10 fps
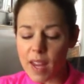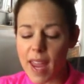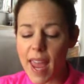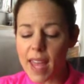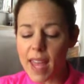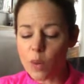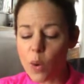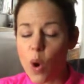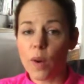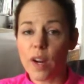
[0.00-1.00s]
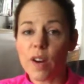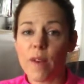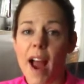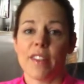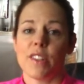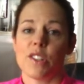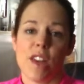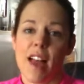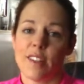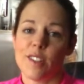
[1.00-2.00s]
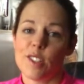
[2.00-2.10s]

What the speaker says: And we're going to rock this challenge.